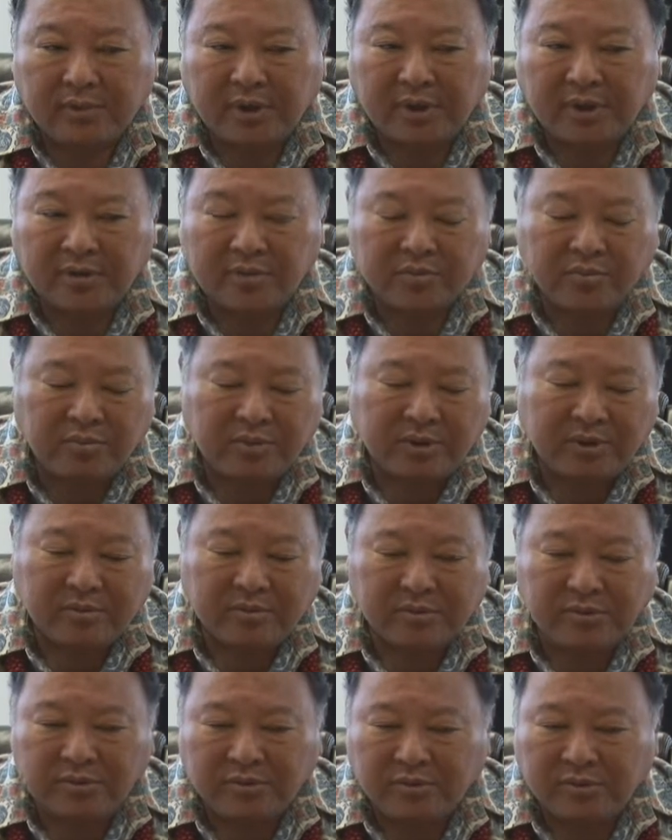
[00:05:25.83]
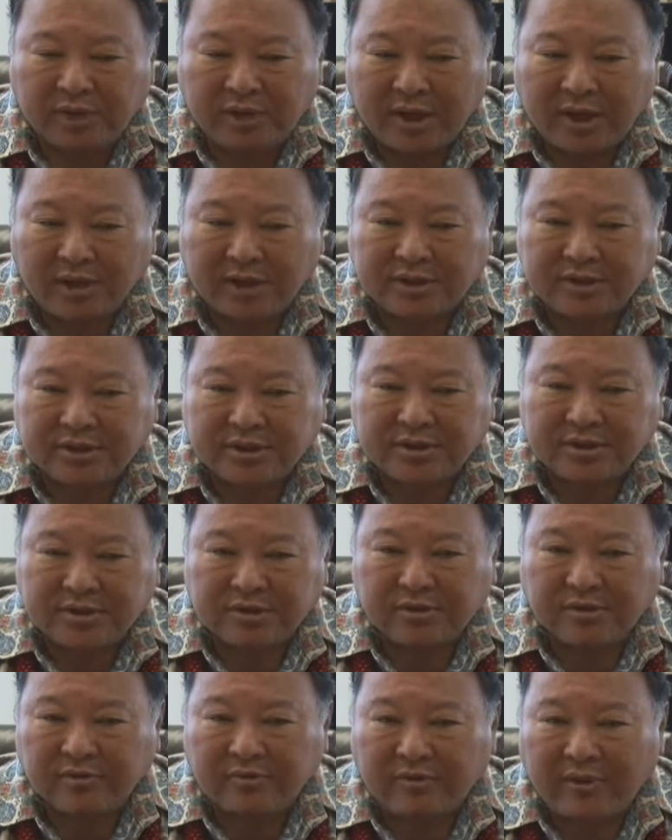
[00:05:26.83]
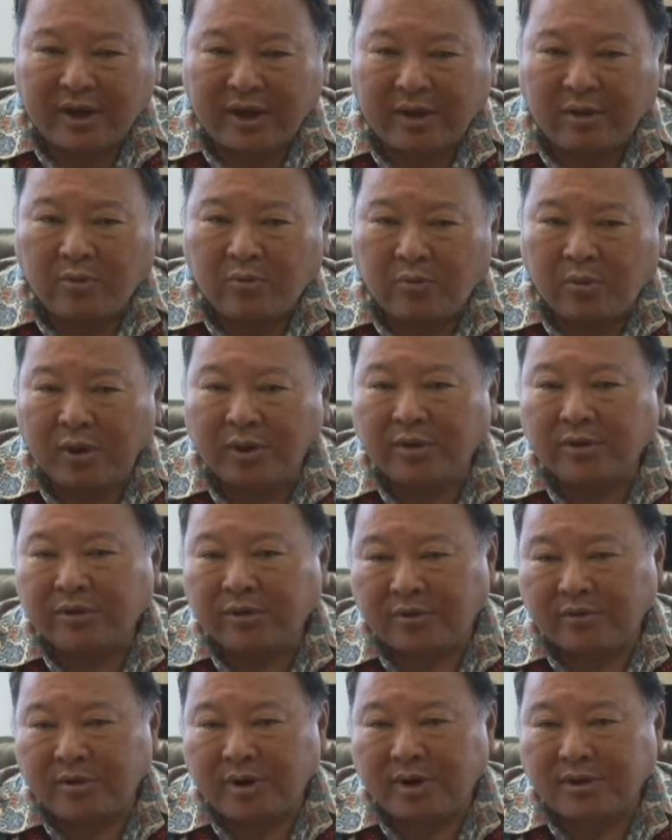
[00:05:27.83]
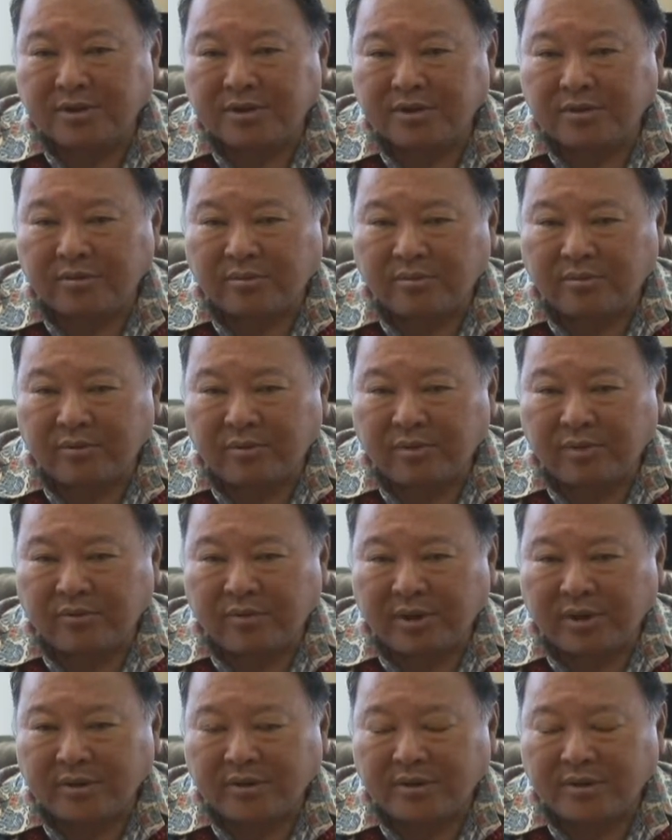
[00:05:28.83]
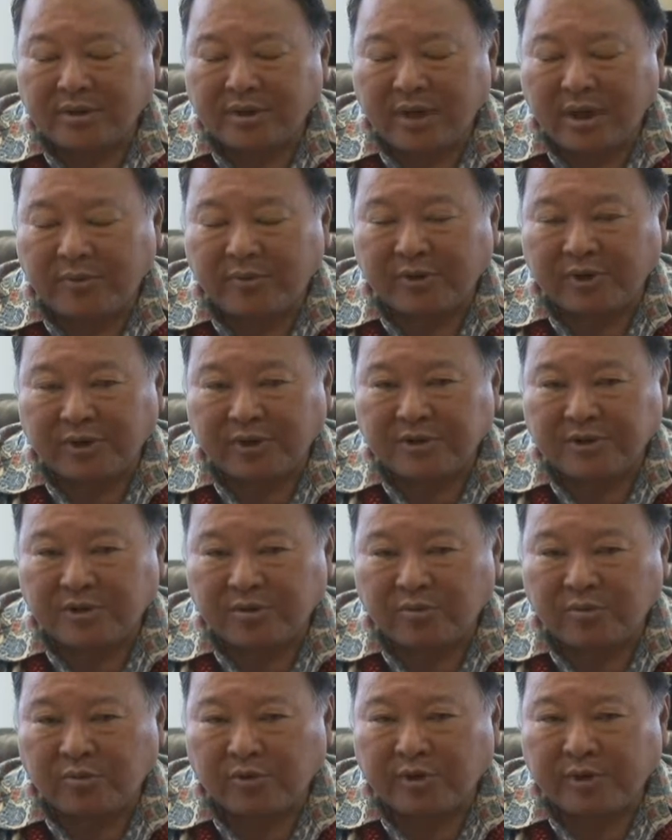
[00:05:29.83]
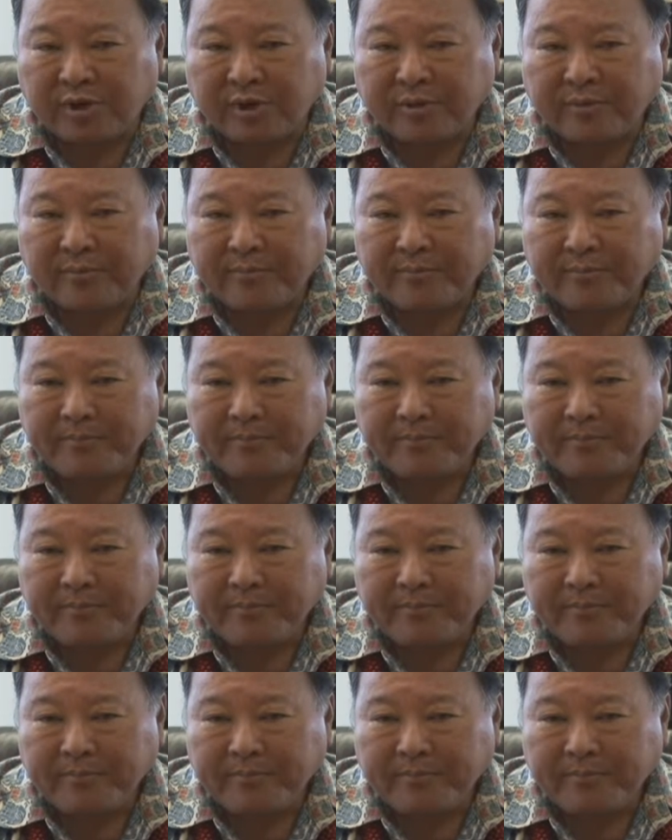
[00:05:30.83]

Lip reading: And to be able to do analysis of how well the grant applicants are working.